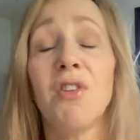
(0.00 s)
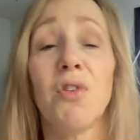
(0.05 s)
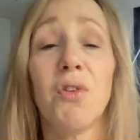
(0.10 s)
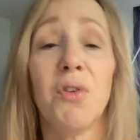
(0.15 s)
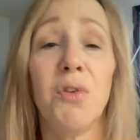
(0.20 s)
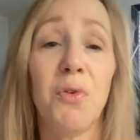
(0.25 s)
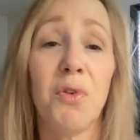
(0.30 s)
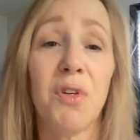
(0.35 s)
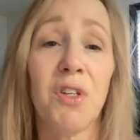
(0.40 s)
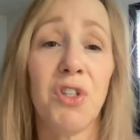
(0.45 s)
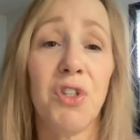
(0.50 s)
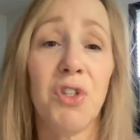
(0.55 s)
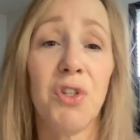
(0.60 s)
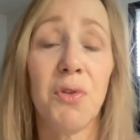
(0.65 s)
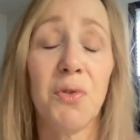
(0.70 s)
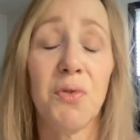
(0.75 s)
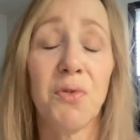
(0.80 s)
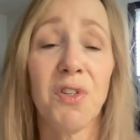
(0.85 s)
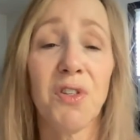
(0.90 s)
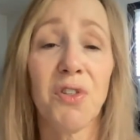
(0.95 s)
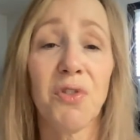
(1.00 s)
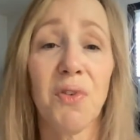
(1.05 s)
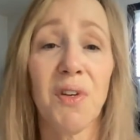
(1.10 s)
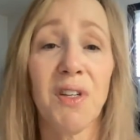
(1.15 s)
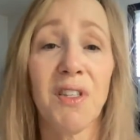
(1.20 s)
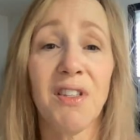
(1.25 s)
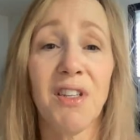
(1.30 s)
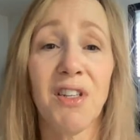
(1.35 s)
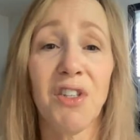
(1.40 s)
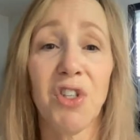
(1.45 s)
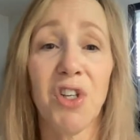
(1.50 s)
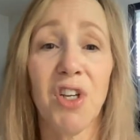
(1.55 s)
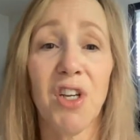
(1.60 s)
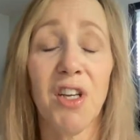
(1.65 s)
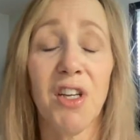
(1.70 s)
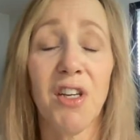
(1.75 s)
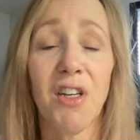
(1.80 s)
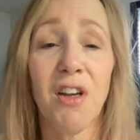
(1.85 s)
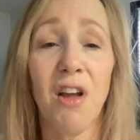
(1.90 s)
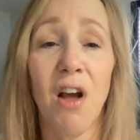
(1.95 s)
So you can choose a
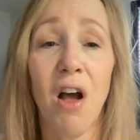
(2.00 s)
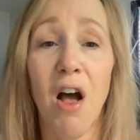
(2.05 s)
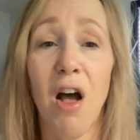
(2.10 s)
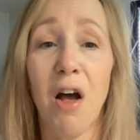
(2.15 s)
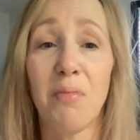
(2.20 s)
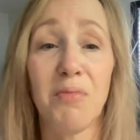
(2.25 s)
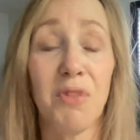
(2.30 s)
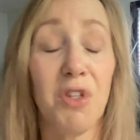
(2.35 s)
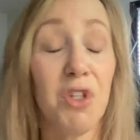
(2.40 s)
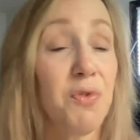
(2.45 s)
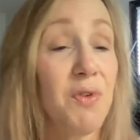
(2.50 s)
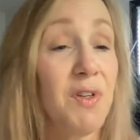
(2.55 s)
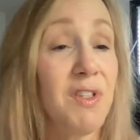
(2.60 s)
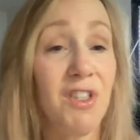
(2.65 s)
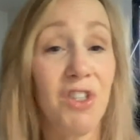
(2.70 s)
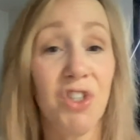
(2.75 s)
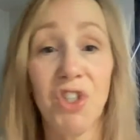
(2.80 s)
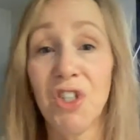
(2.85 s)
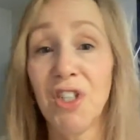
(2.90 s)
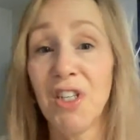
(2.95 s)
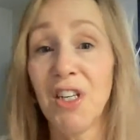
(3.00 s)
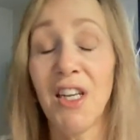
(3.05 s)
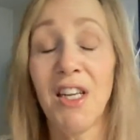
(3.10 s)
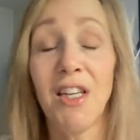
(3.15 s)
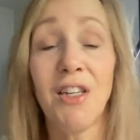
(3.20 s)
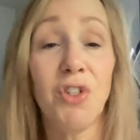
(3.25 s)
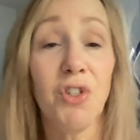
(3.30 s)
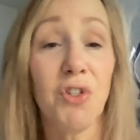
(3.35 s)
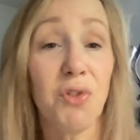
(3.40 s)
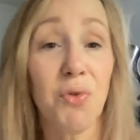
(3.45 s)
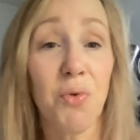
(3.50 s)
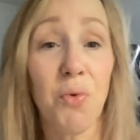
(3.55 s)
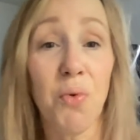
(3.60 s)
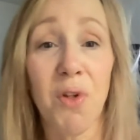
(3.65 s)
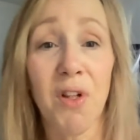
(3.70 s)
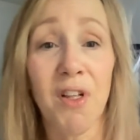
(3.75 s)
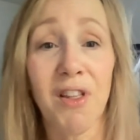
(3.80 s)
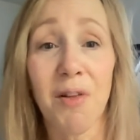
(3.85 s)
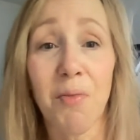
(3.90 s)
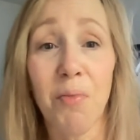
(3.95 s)
transition, the transition into
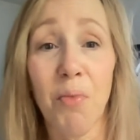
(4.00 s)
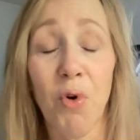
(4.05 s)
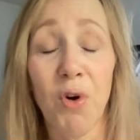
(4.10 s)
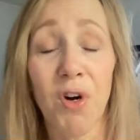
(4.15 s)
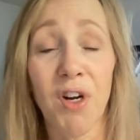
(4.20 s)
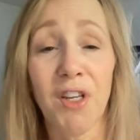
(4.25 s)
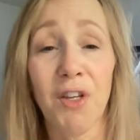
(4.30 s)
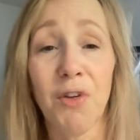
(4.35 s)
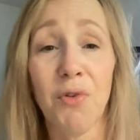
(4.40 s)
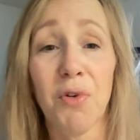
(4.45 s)
school in the morning.